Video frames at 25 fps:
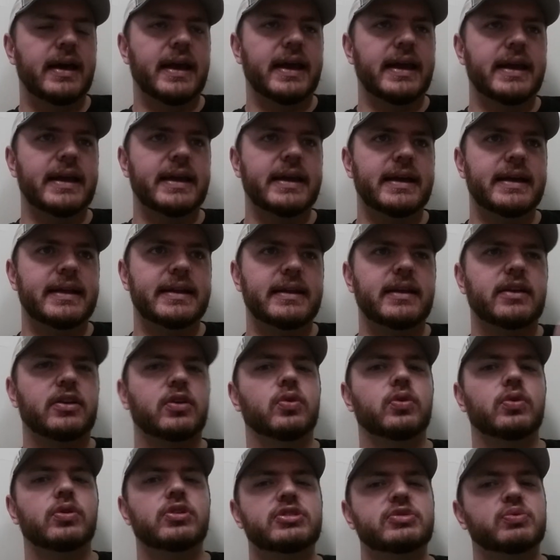And of
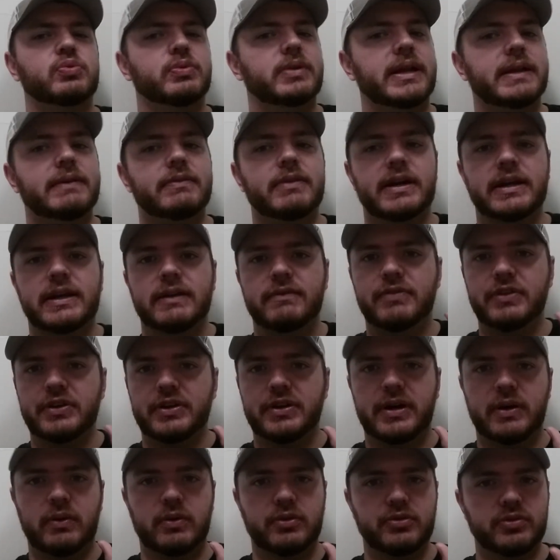course, whenever I can
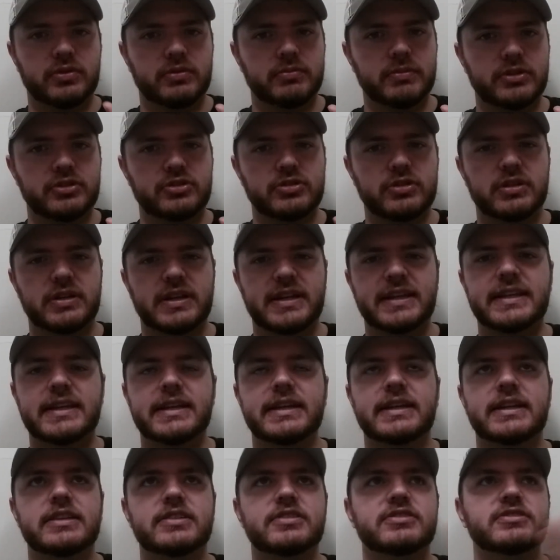figure out what's wrong with my truck and
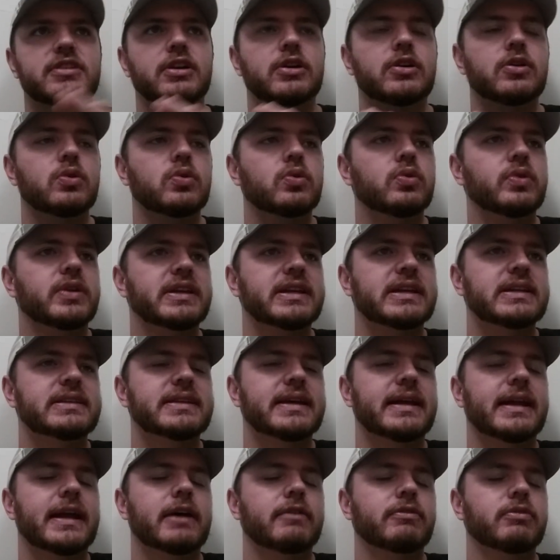get it sold and get
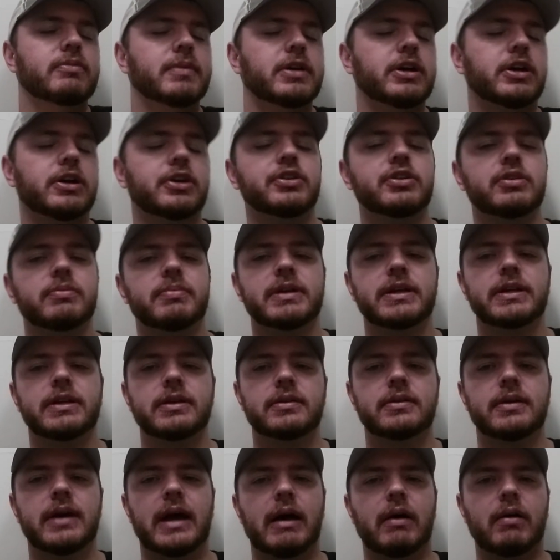that out from under me,
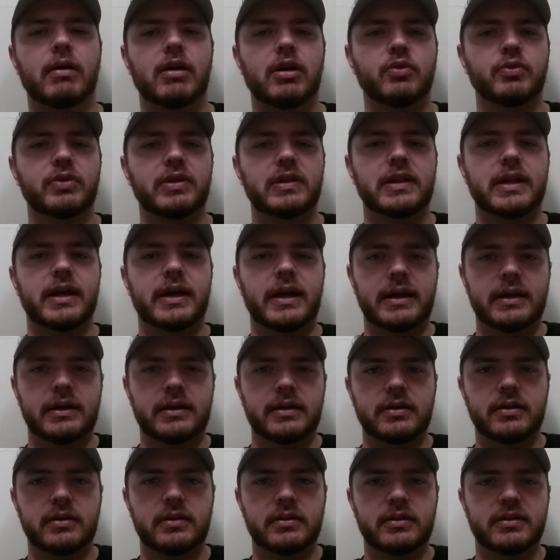I'll only like
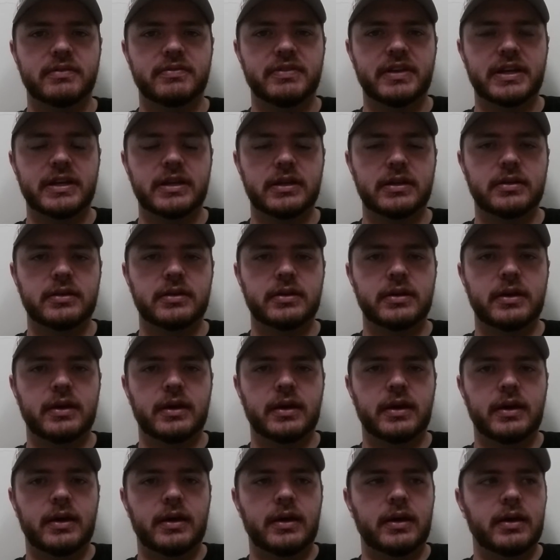the van,
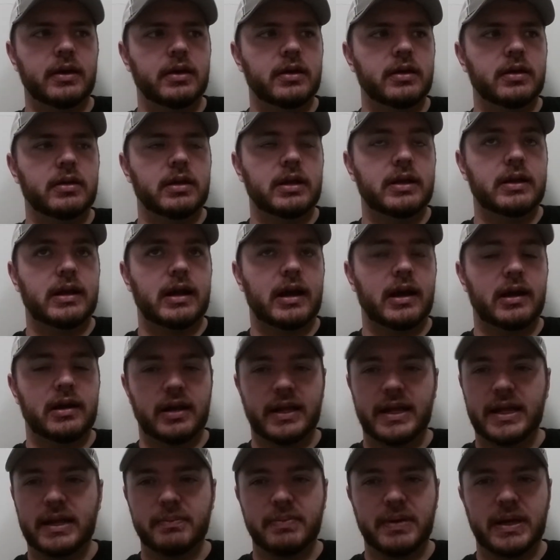our
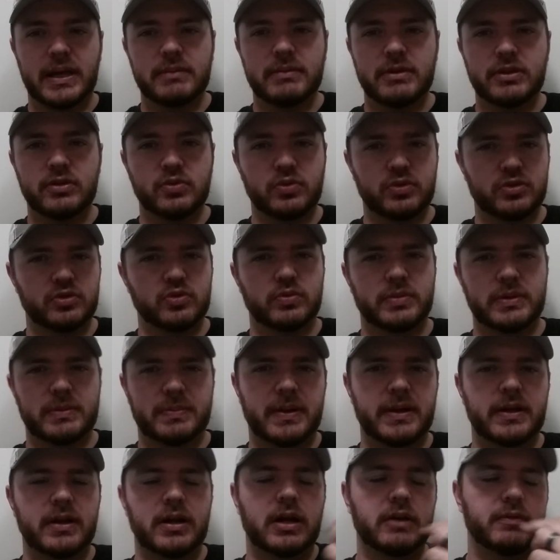land payments, which will be
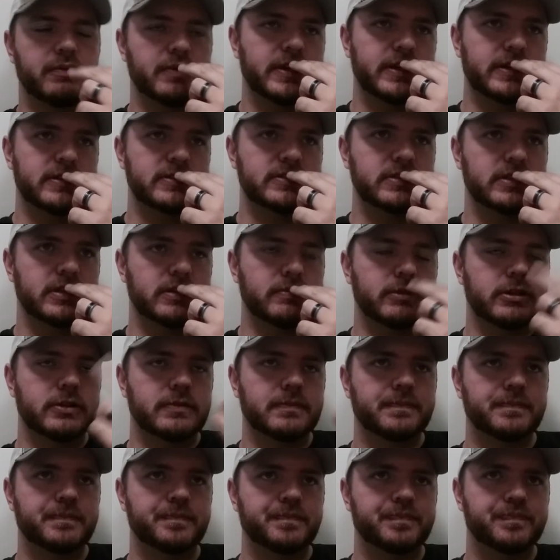paid off next summer,
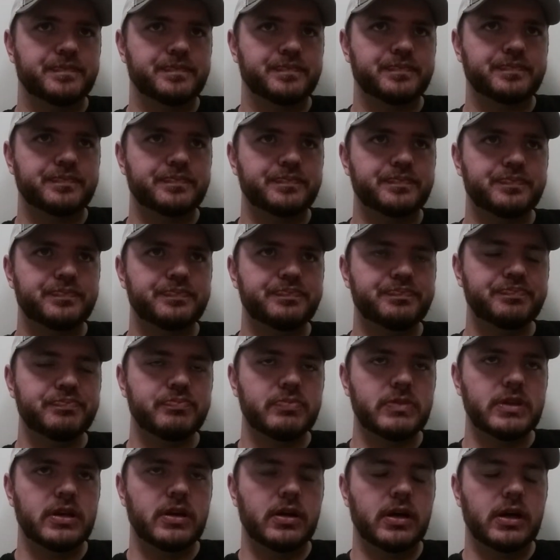
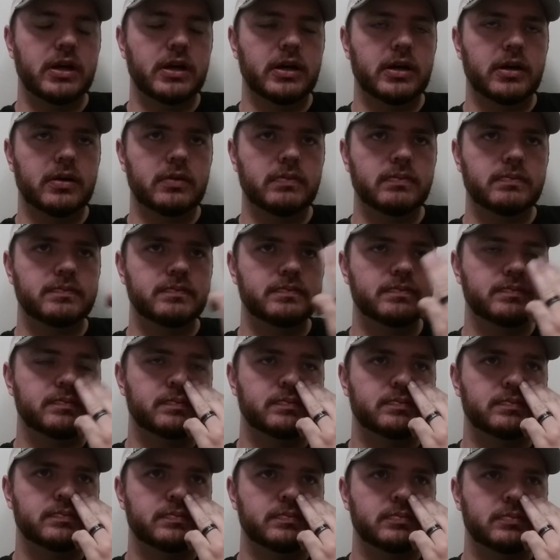um,
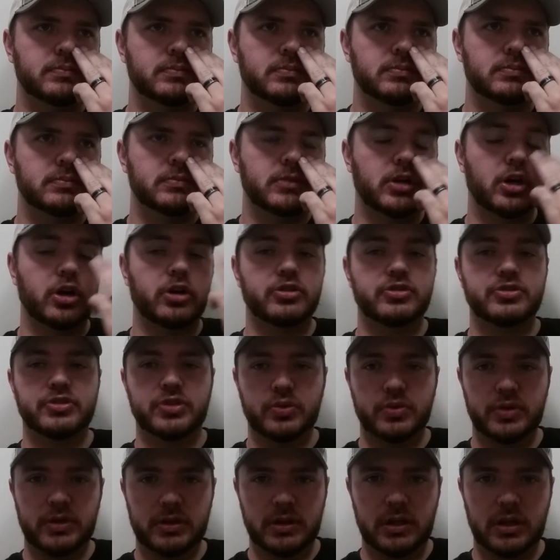her
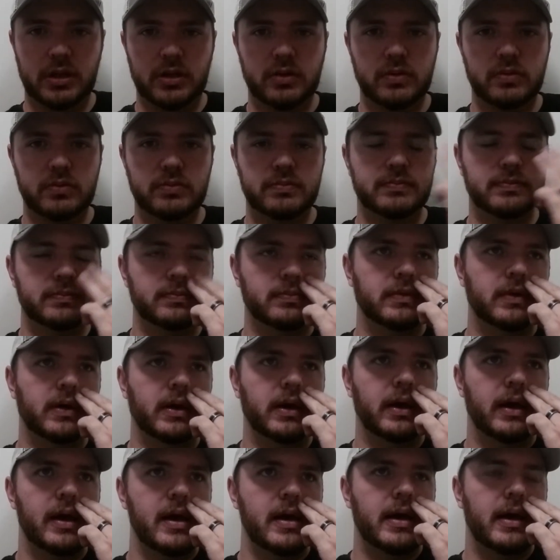student loan,
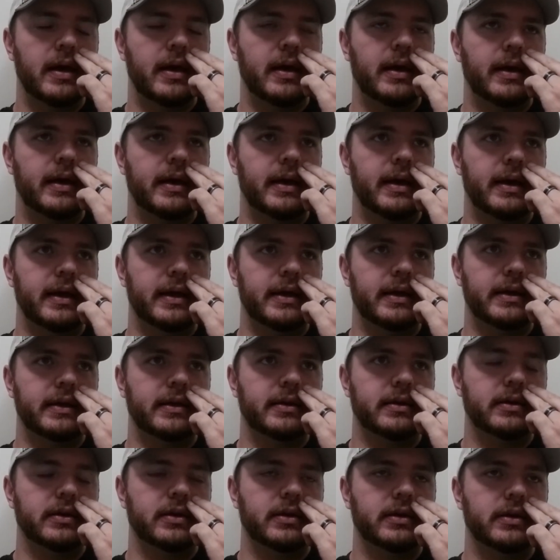
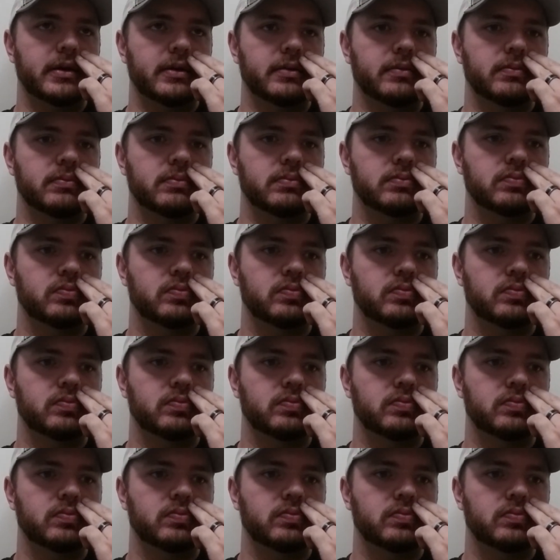and um,